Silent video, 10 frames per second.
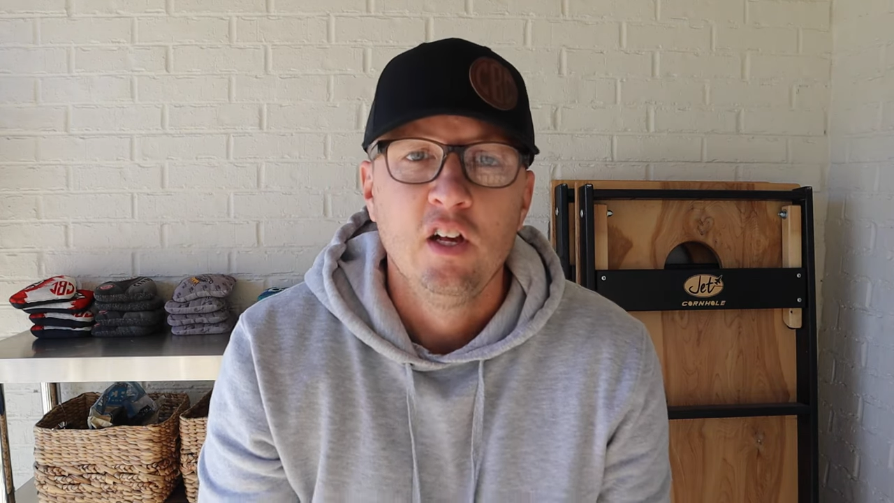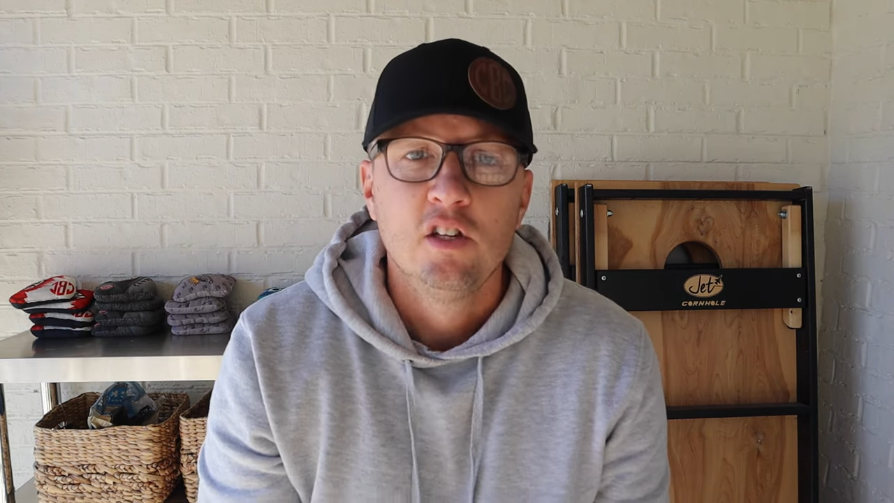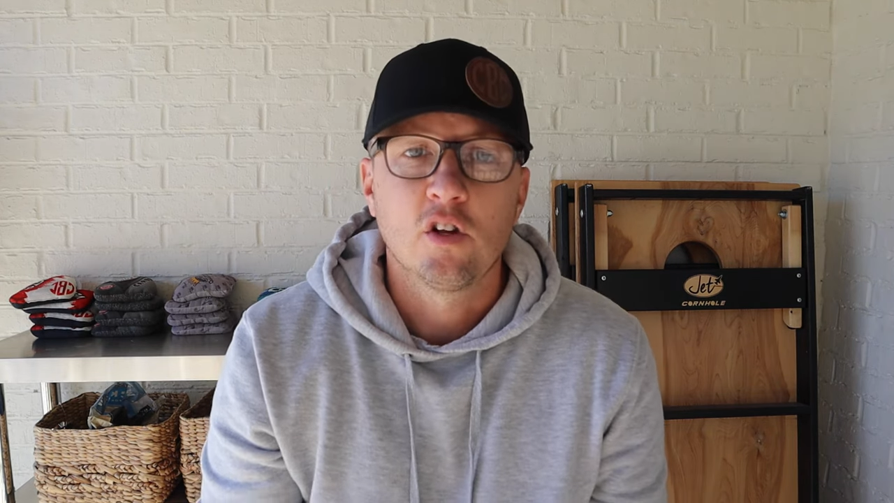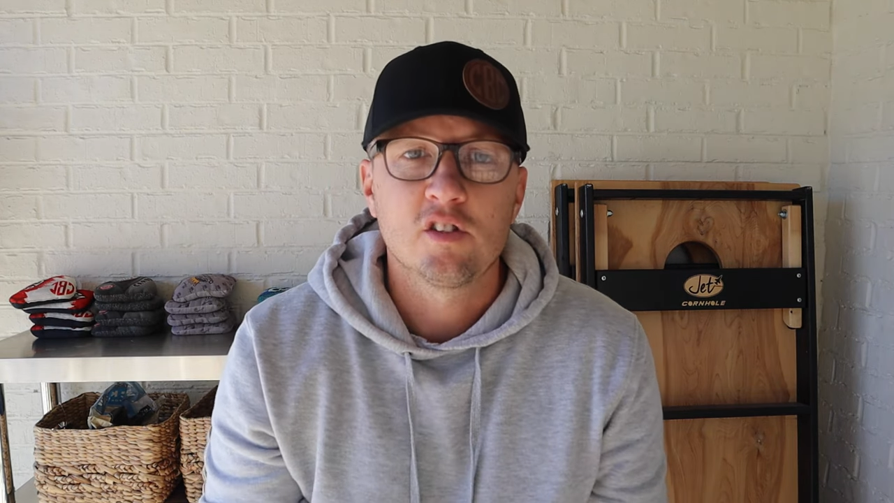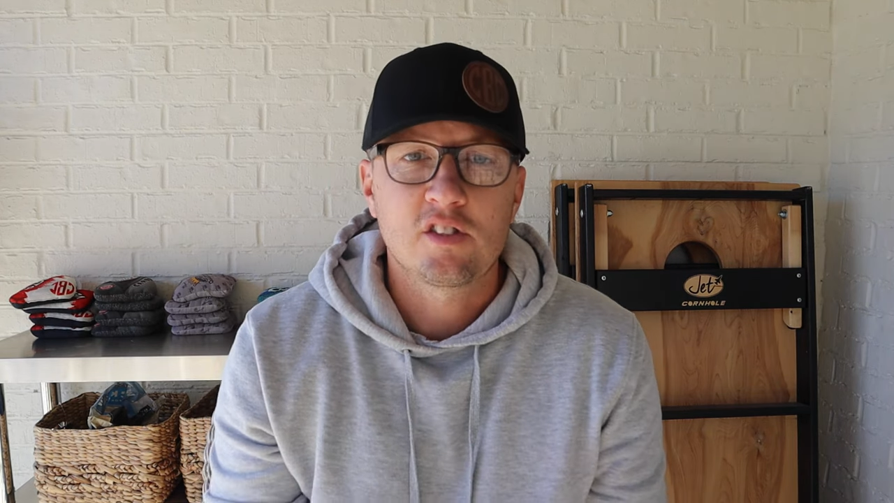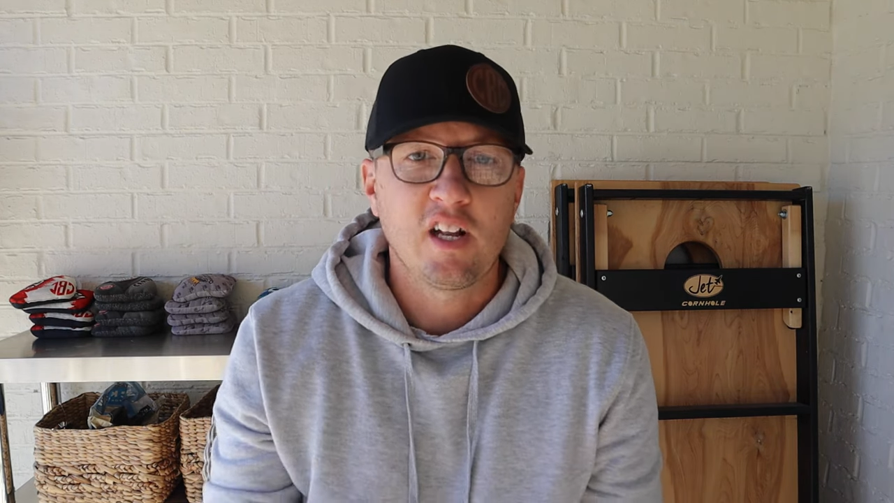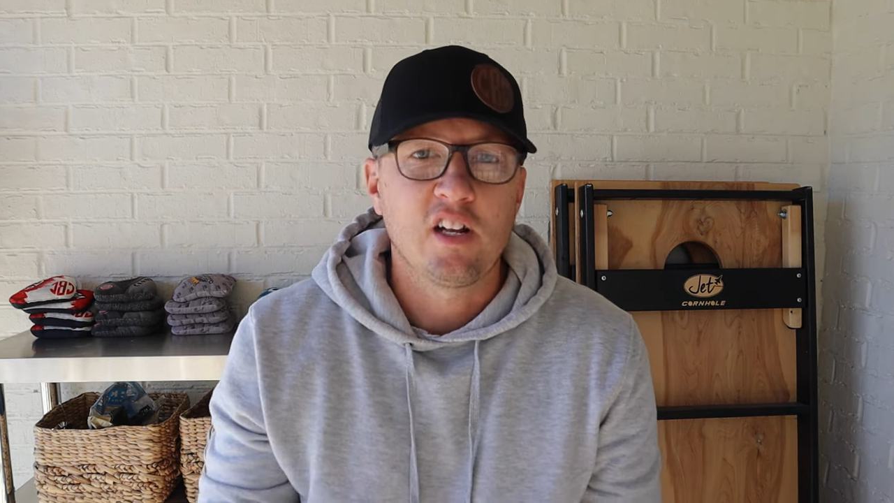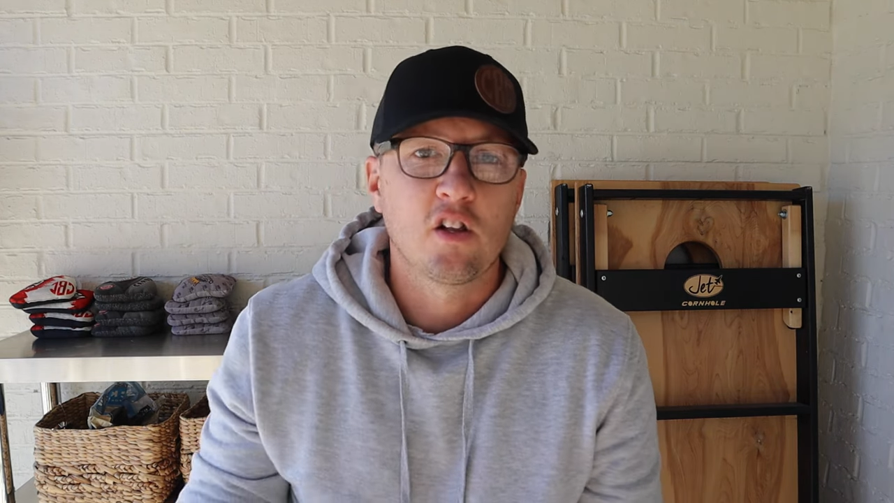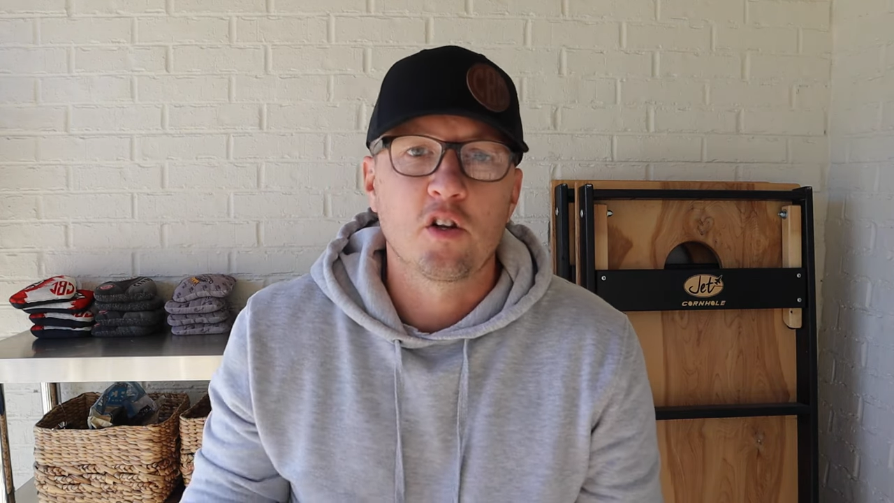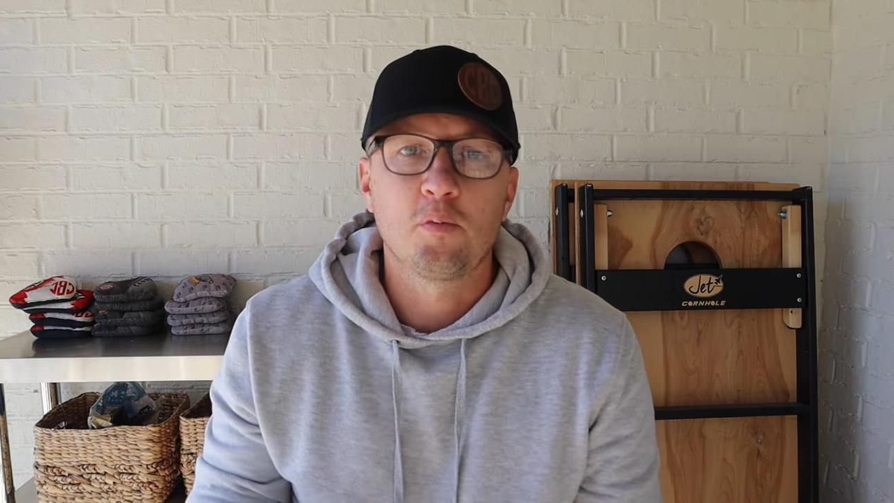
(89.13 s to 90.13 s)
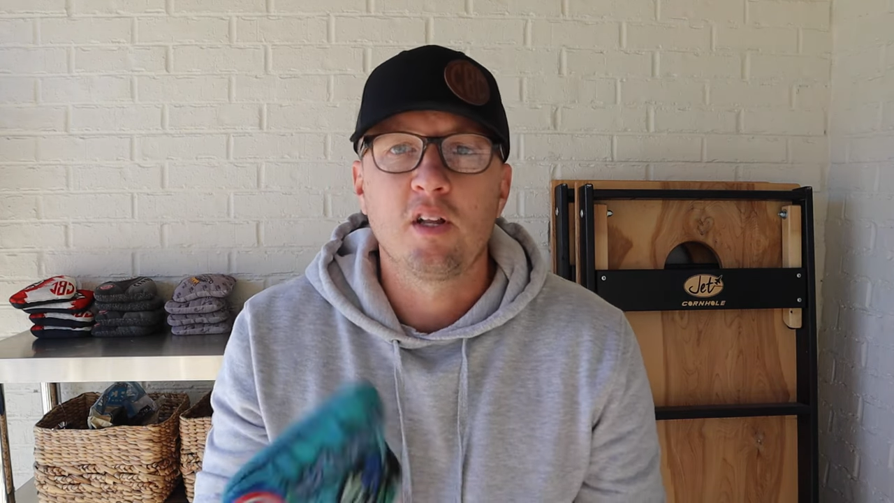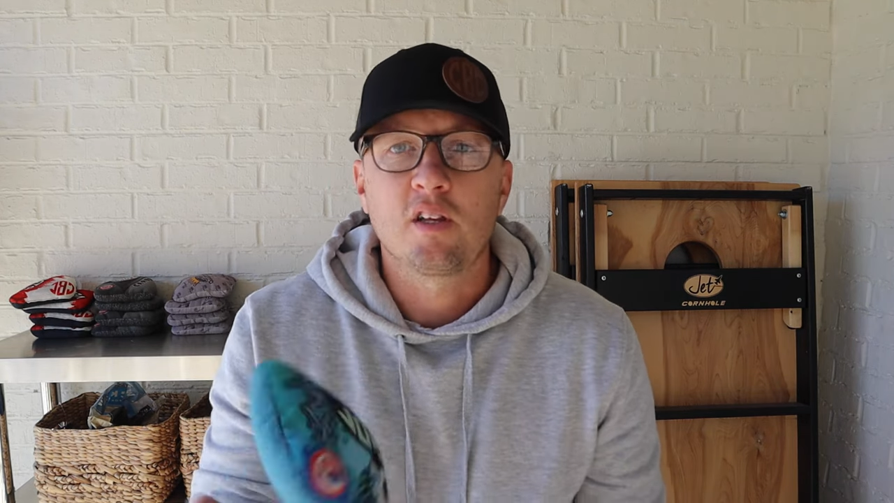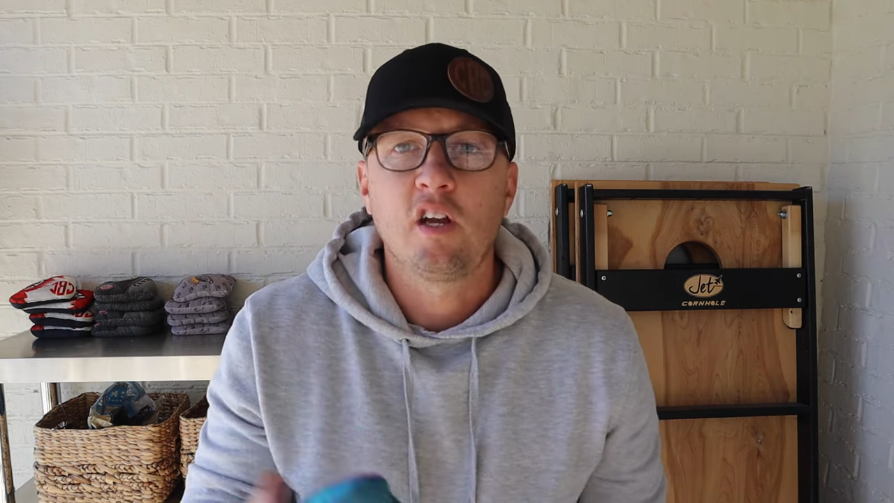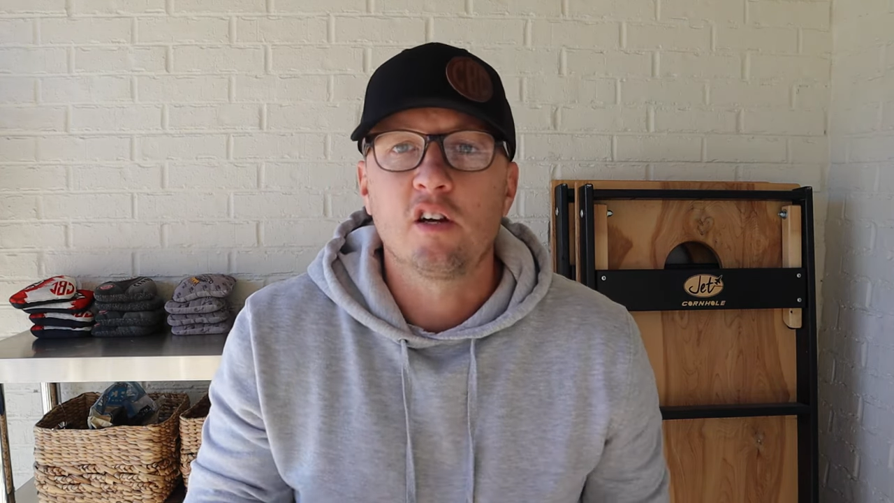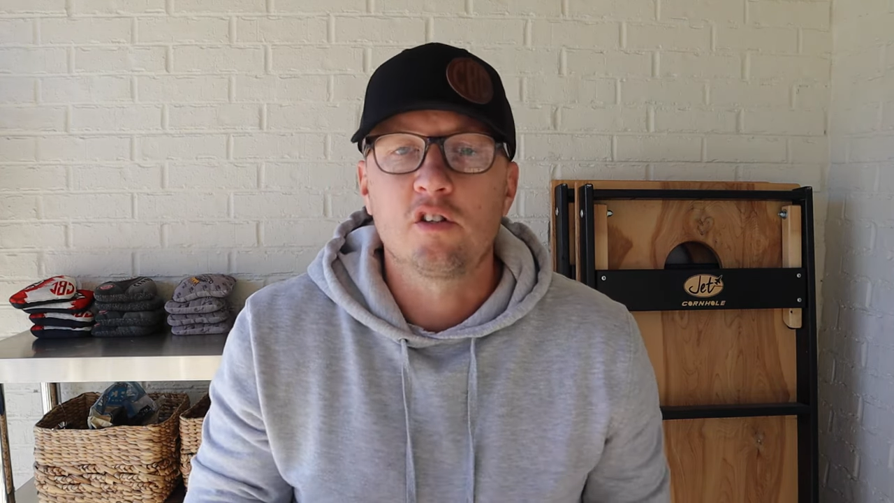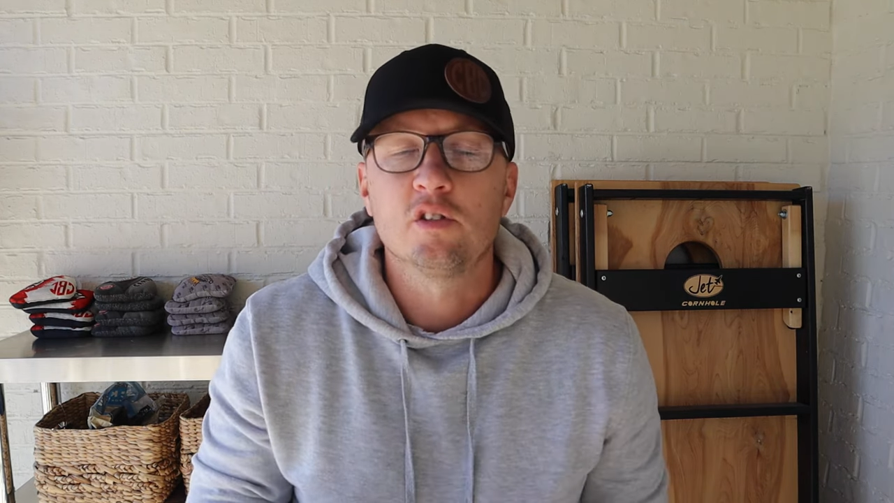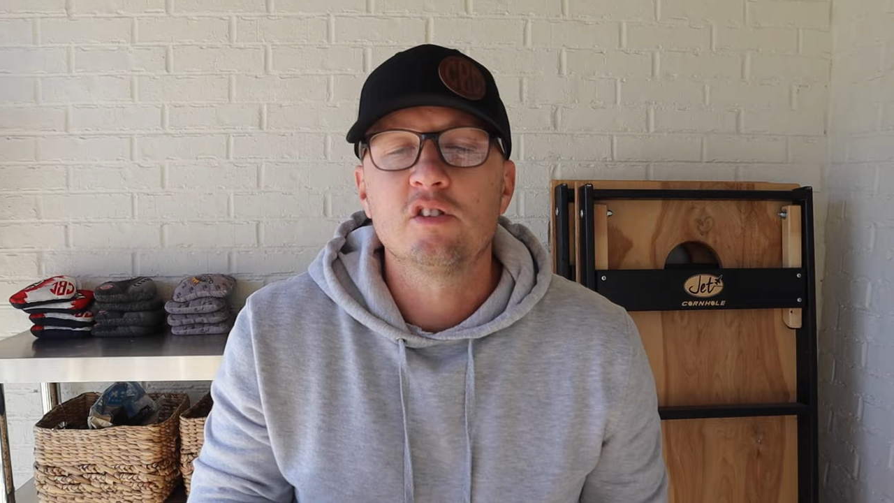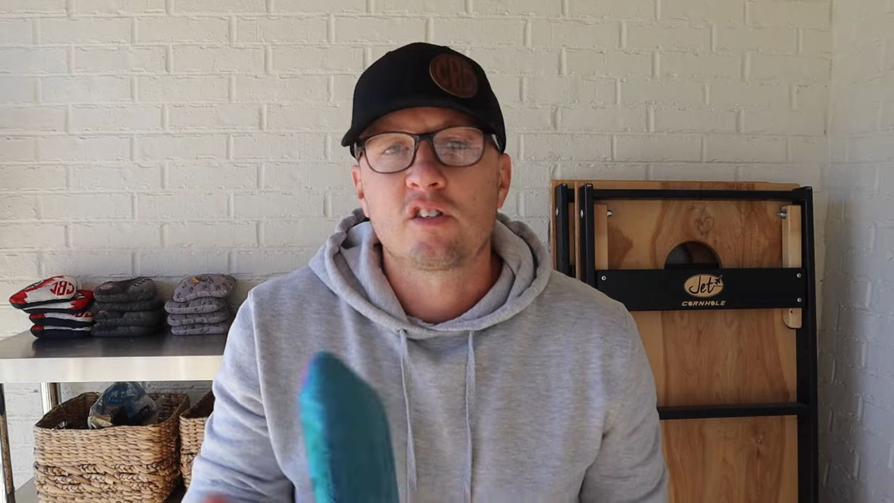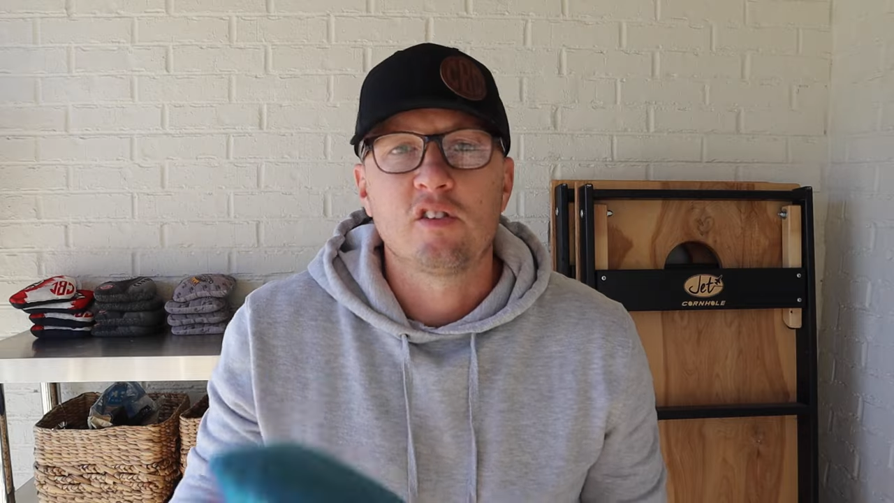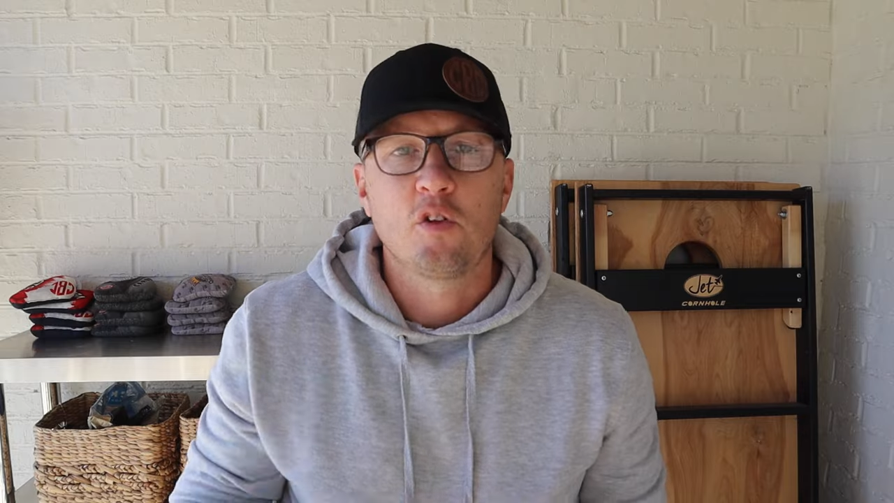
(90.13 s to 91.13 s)
So let's get into a little bit of the
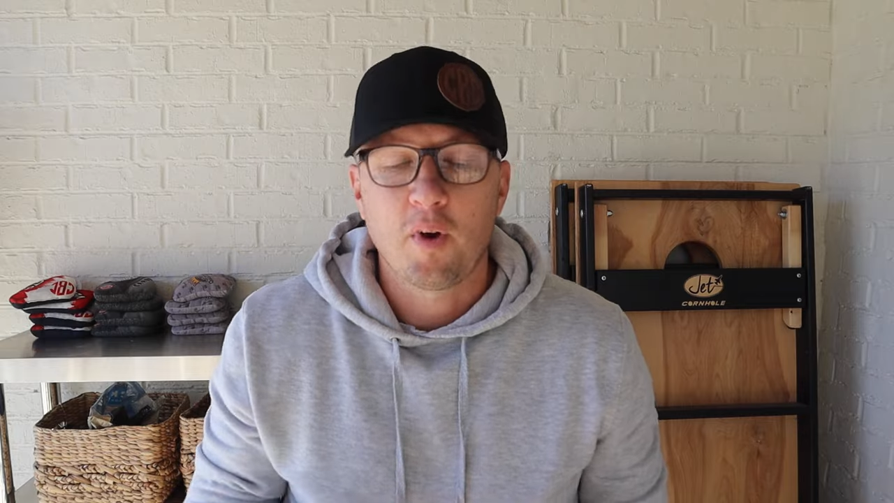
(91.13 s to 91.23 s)
characteristics of the